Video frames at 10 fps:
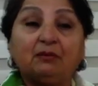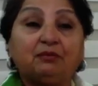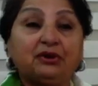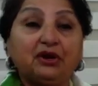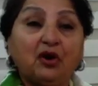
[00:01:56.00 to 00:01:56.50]

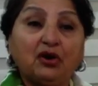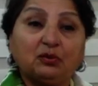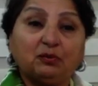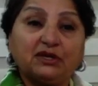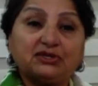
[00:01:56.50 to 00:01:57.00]

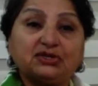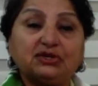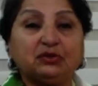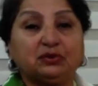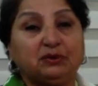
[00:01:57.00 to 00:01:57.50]

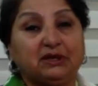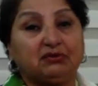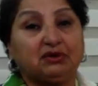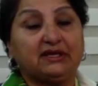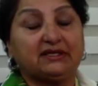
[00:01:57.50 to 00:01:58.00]
Preoccupation could be
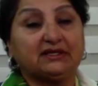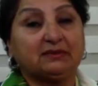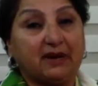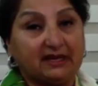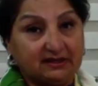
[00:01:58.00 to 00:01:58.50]

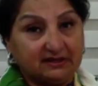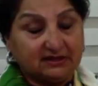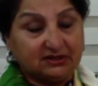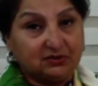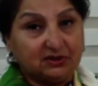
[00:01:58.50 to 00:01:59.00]
created by this
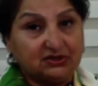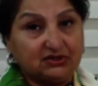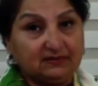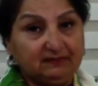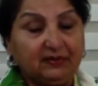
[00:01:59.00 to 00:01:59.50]

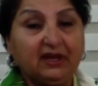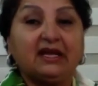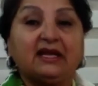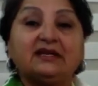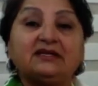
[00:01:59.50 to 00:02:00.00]
situation.
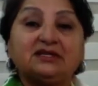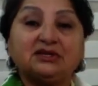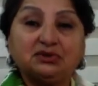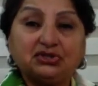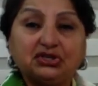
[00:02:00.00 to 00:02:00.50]

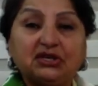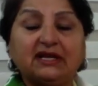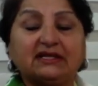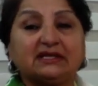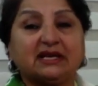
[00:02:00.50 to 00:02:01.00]
Intuition
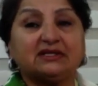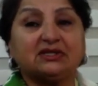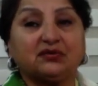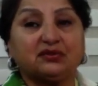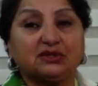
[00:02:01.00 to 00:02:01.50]
and
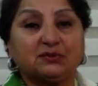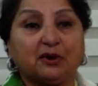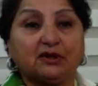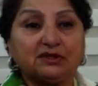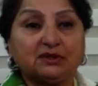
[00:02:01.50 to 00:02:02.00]
sense of
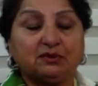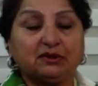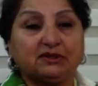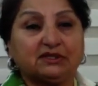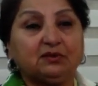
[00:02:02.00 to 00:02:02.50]

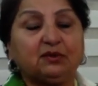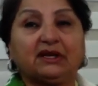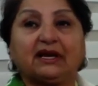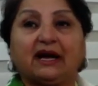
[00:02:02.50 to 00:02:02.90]
responsibility will